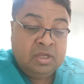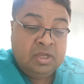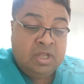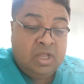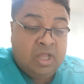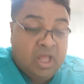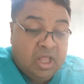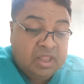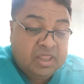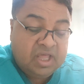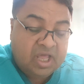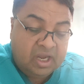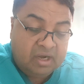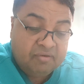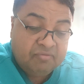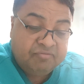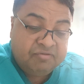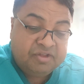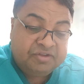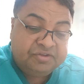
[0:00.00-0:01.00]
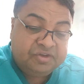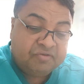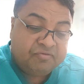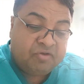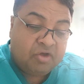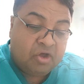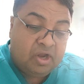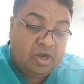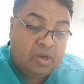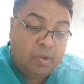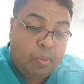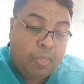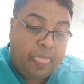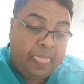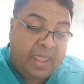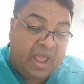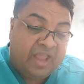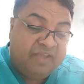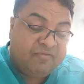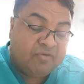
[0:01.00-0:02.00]
Sir, first of all,
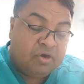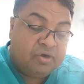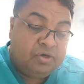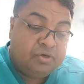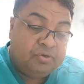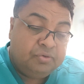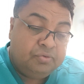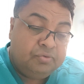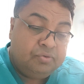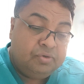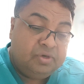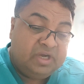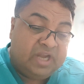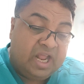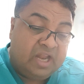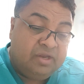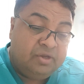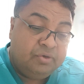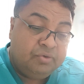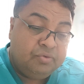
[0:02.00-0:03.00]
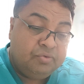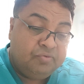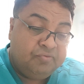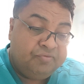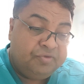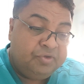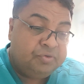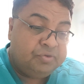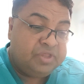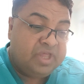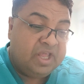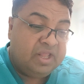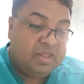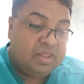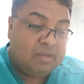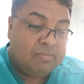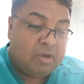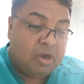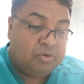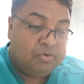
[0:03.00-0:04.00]
I want to tell you few things
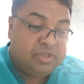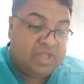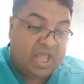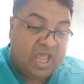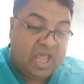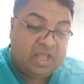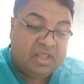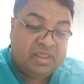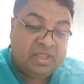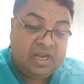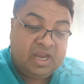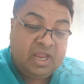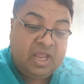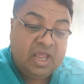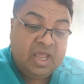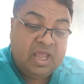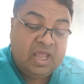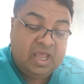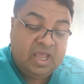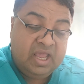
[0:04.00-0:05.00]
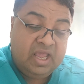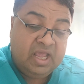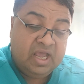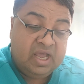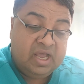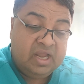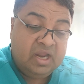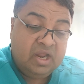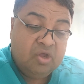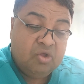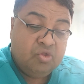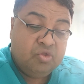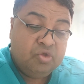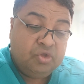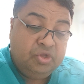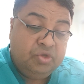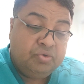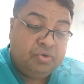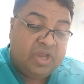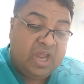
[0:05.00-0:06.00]
about the X-ray here, so
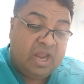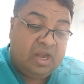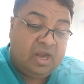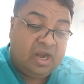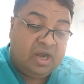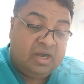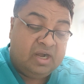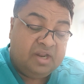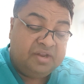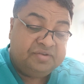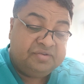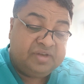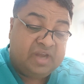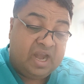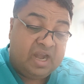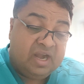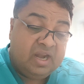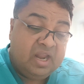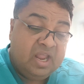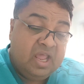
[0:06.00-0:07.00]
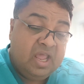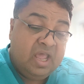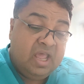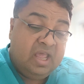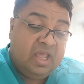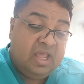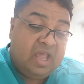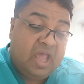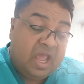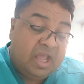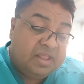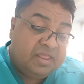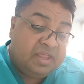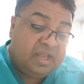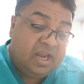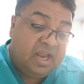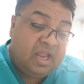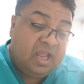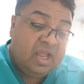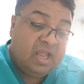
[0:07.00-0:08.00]
you can understand.
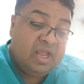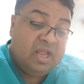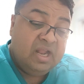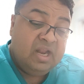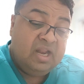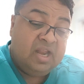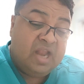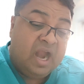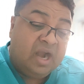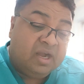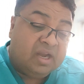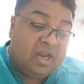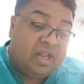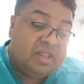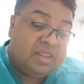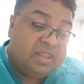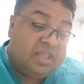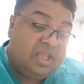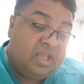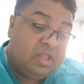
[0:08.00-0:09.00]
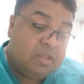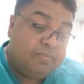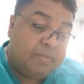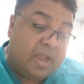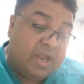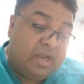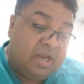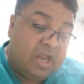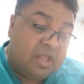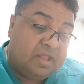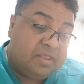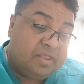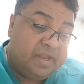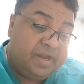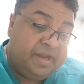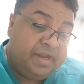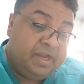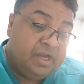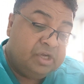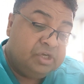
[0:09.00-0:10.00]
X-ray, lateral C-spine
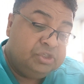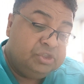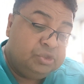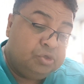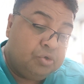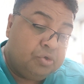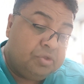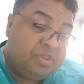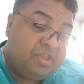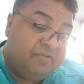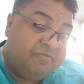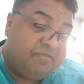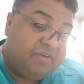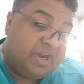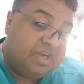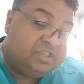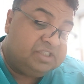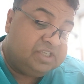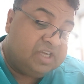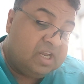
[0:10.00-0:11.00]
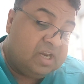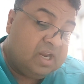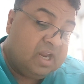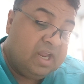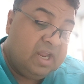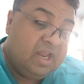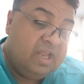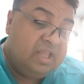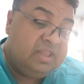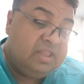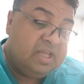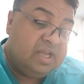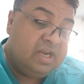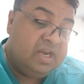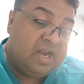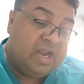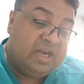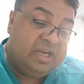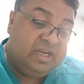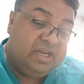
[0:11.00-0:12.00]
X-ray shows the fracture in the
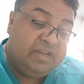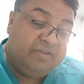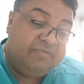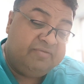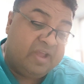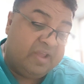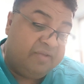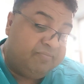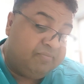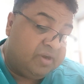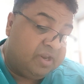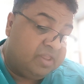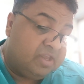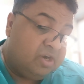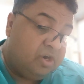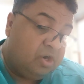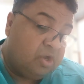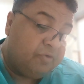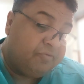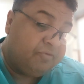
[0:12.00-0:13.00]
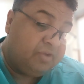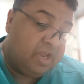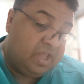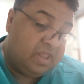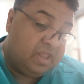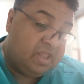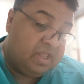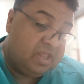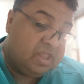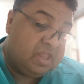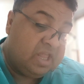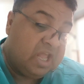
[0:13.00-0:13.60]
95% of cases.